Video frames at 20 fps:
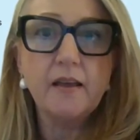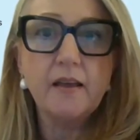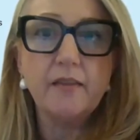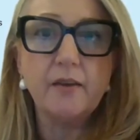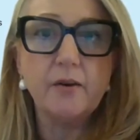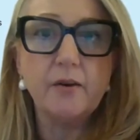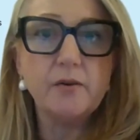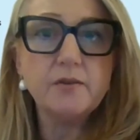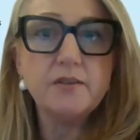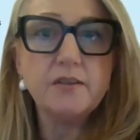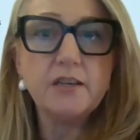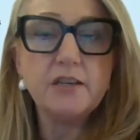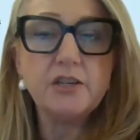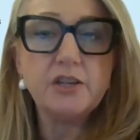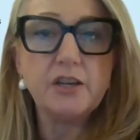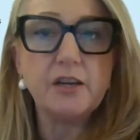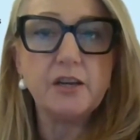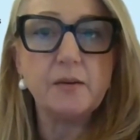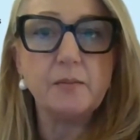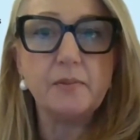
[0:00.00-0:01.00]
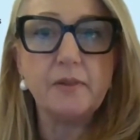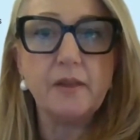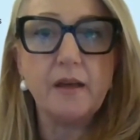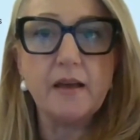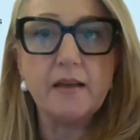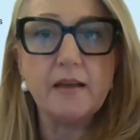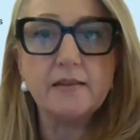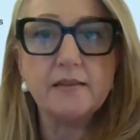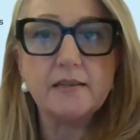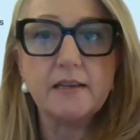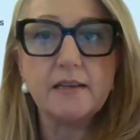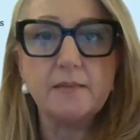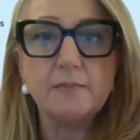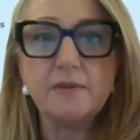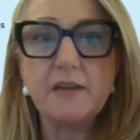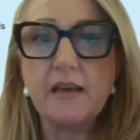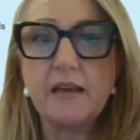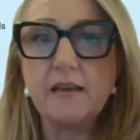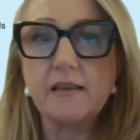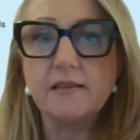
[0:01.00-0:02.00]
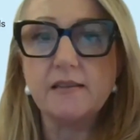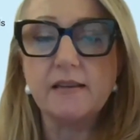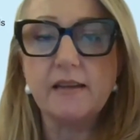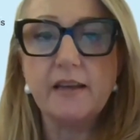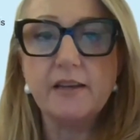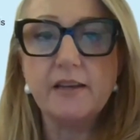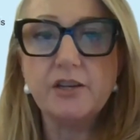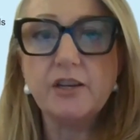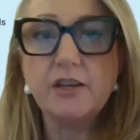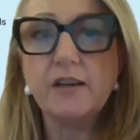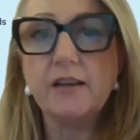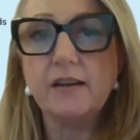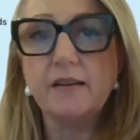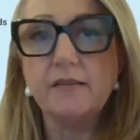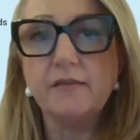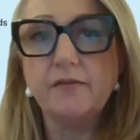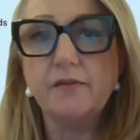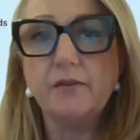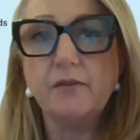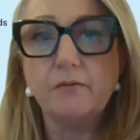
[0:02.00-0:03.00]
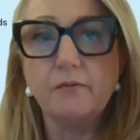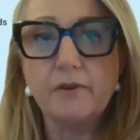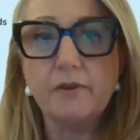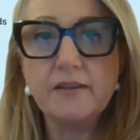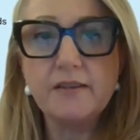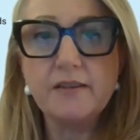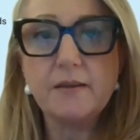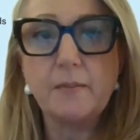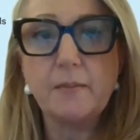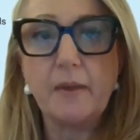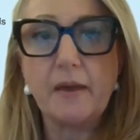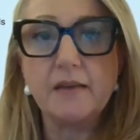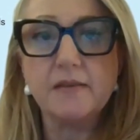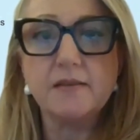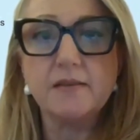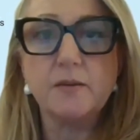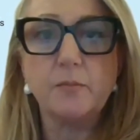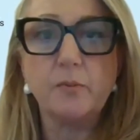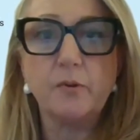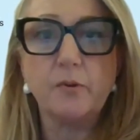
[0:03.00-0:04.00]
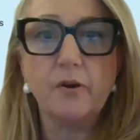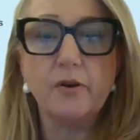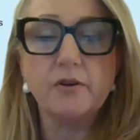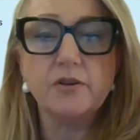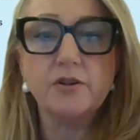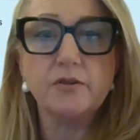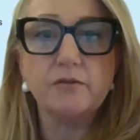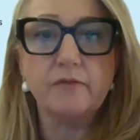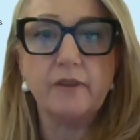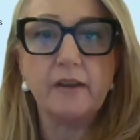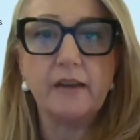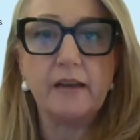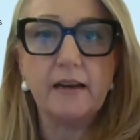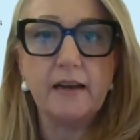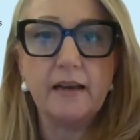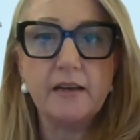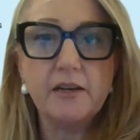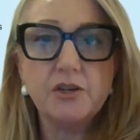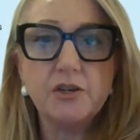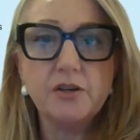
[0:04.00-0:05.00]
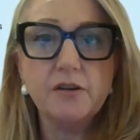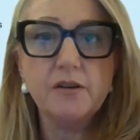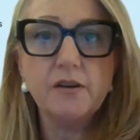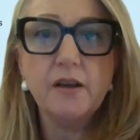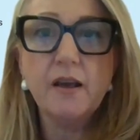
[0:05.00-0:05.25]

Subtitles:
The OCG compliance team takes an educative, risk-based approach to regulation,